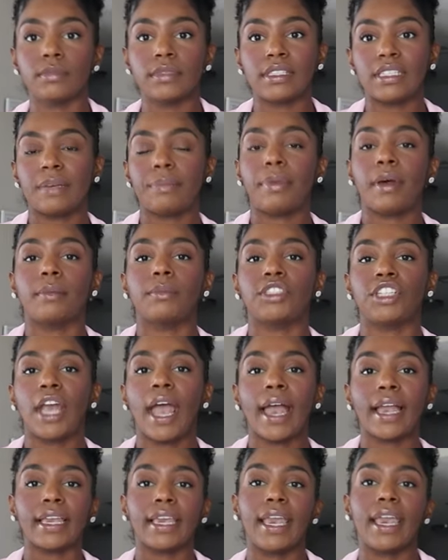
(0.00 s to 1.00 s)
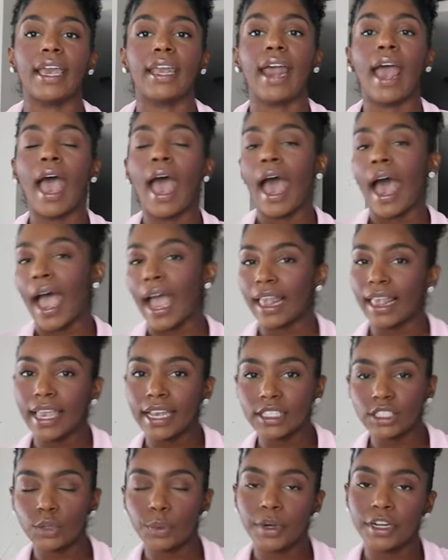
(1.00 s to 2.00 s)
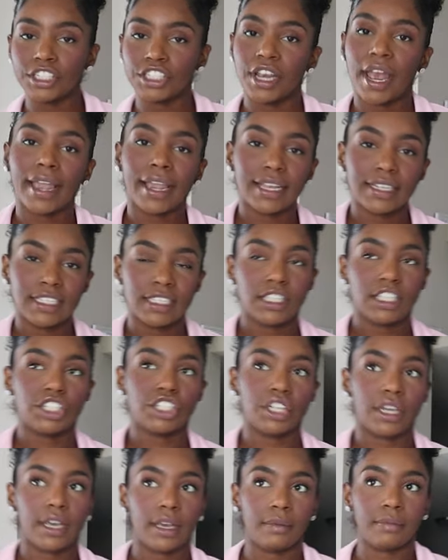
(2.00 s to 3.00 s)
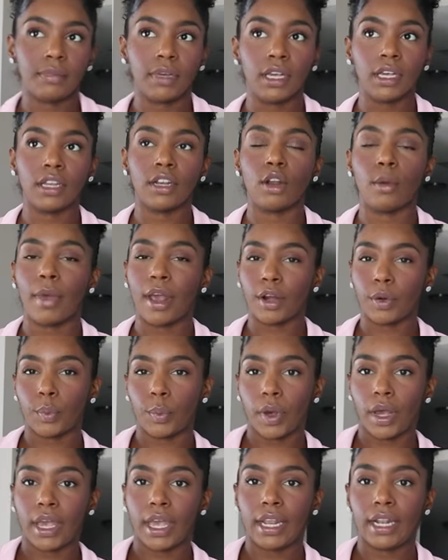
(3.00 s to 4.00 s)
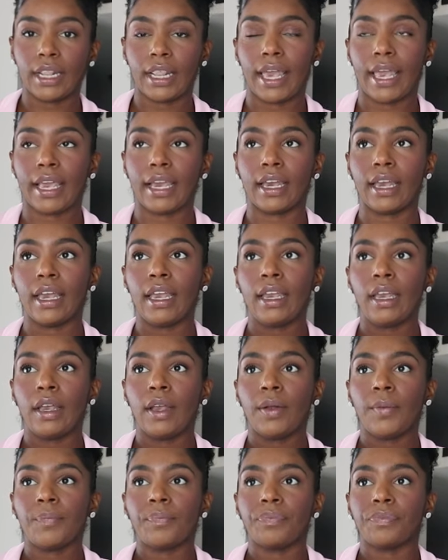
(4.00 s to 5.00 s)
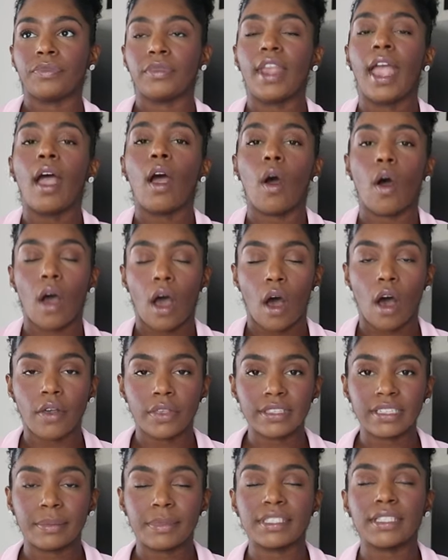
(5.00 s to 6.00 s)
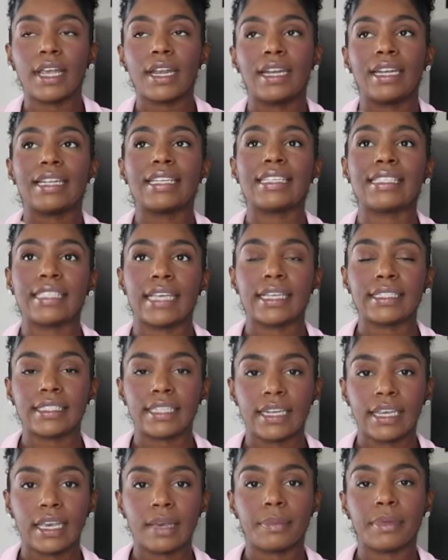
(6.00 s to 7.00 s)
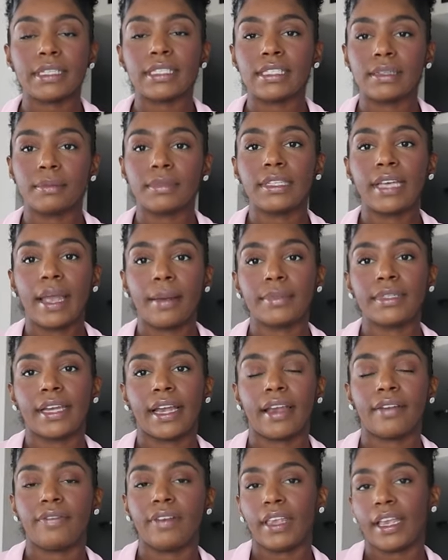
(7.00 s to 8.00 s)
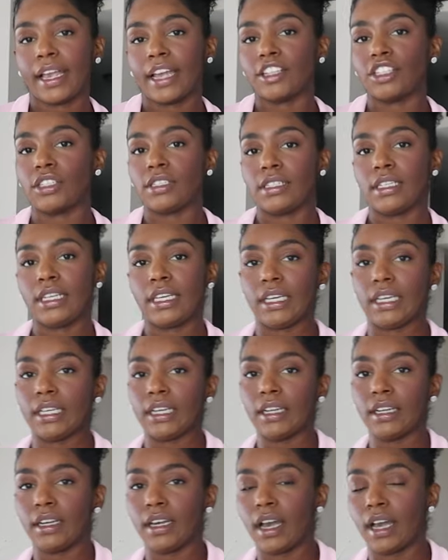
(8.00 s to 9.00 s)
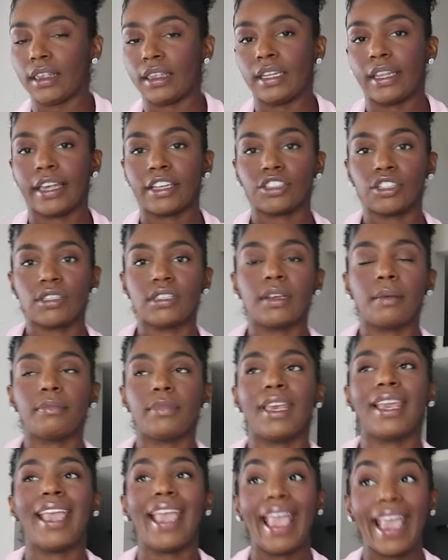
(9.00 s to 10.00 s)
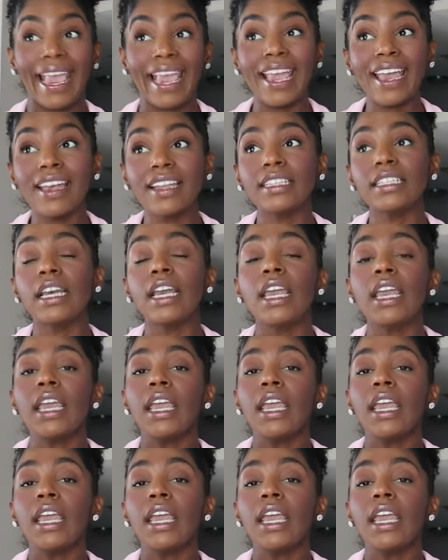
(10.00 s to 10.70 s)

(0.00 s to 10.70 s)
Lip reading: zip-up jacket. I like to wear jackets in the gym no matter what. Like, not all the time. It's not a necessity, but sometimes, like, I feel like I just need a little extra something. And